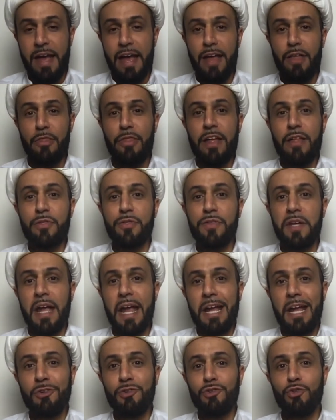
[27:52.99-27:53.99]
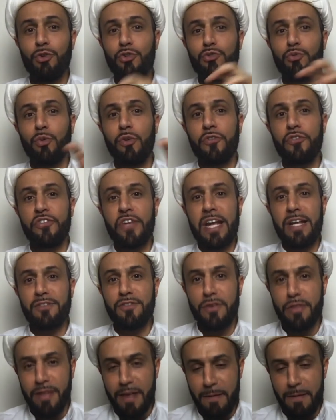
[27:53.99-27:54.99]
And then the angels will say
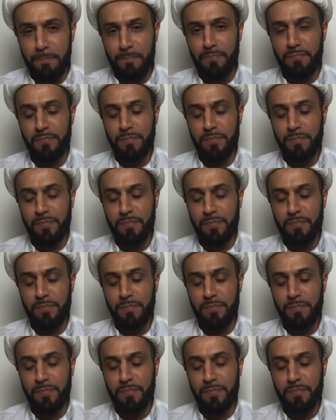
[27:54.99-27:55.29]
to them,